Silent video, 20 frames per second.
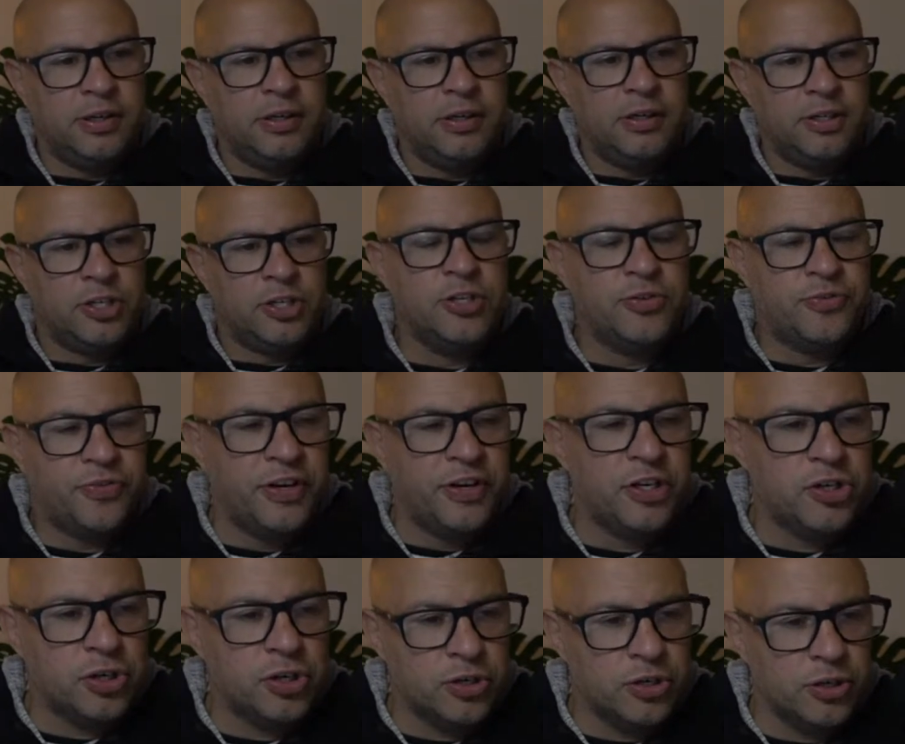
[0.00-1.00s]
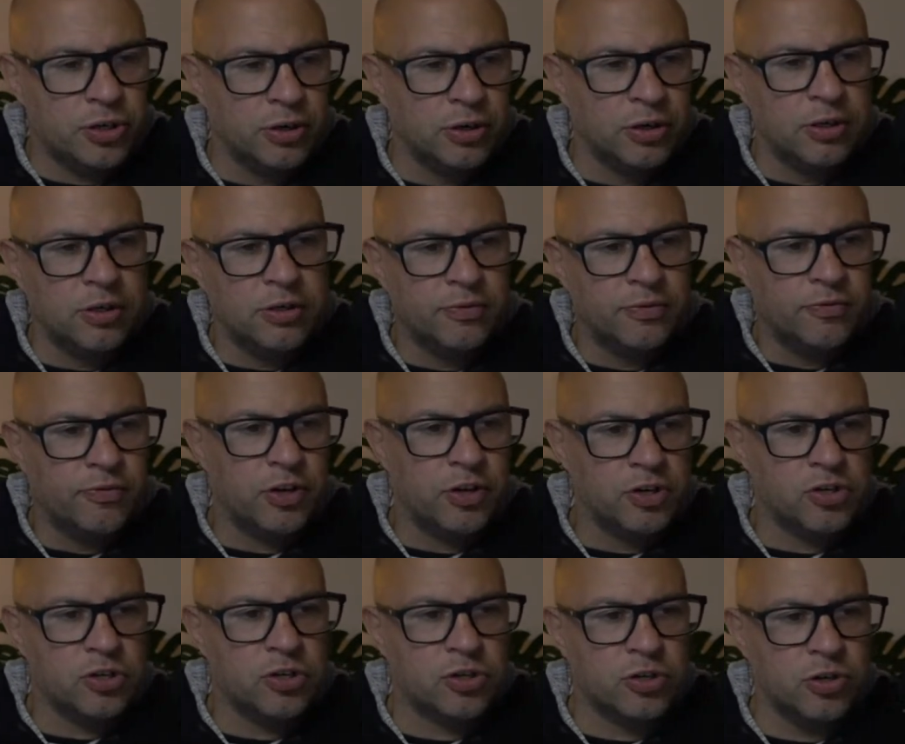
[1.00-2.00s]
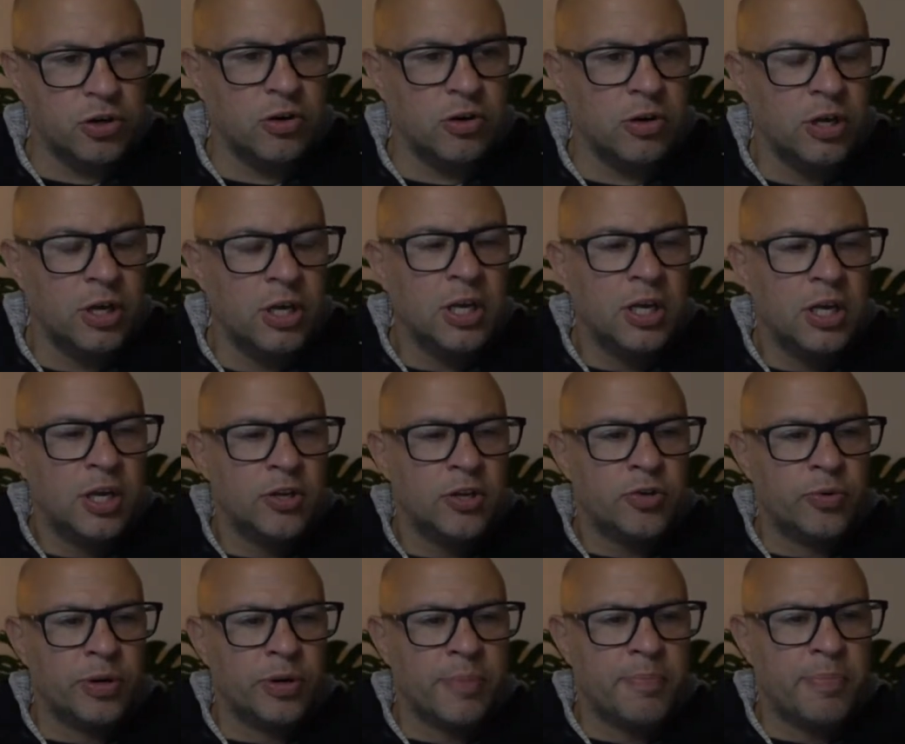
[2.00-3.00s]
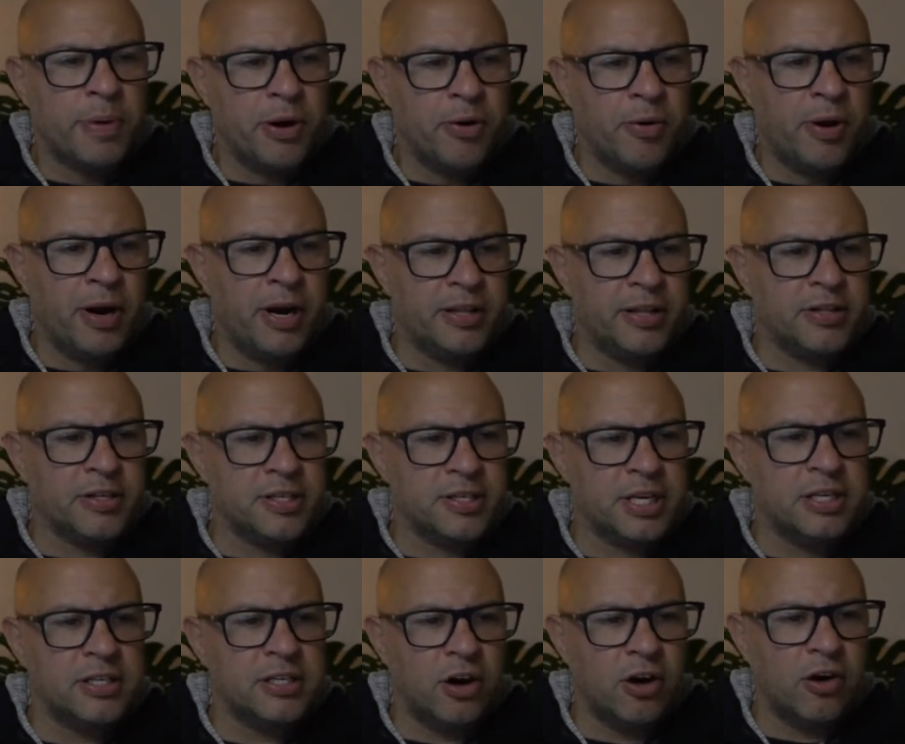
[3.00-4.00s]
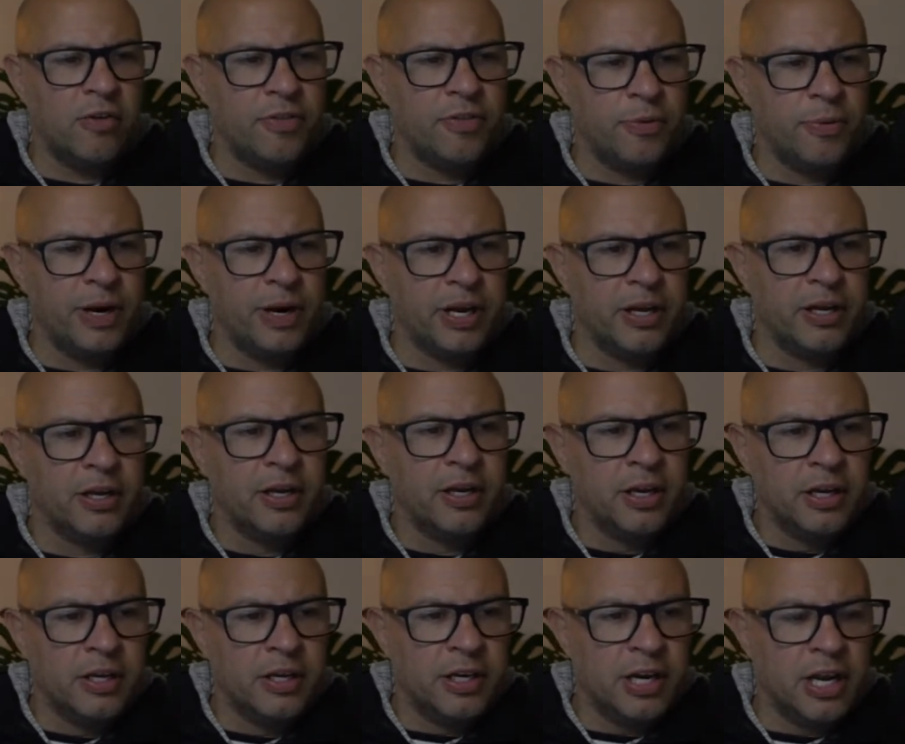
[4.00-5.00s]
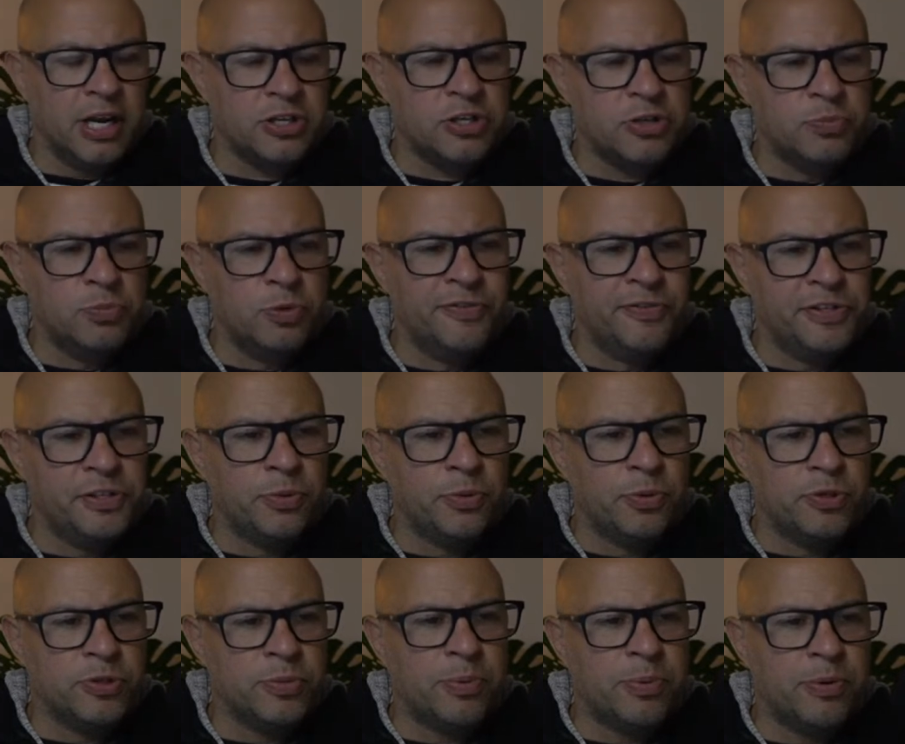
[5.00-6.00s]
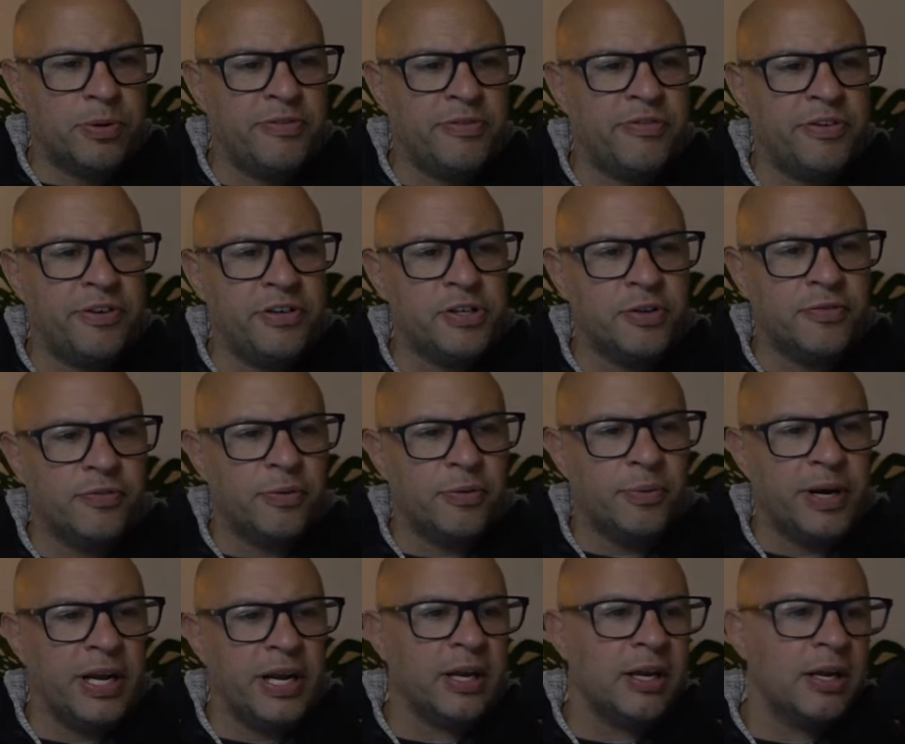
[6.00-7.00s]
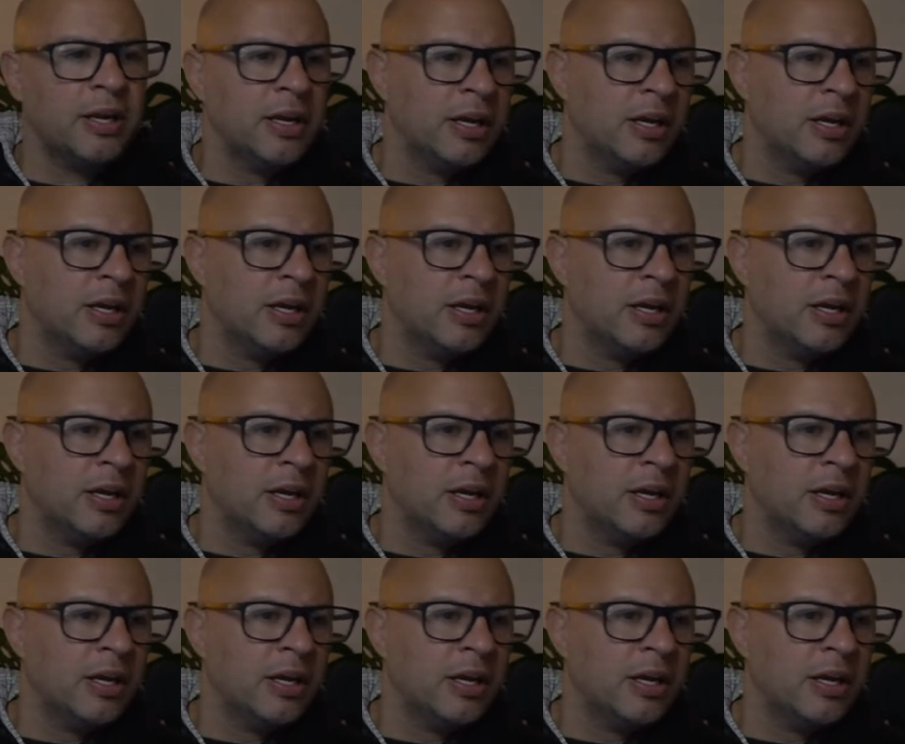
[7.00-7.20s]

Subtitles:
She's finished the song. Finished the song, doing a pirouette in the center of the ring. Now she's moving towards the peripheries of the ring.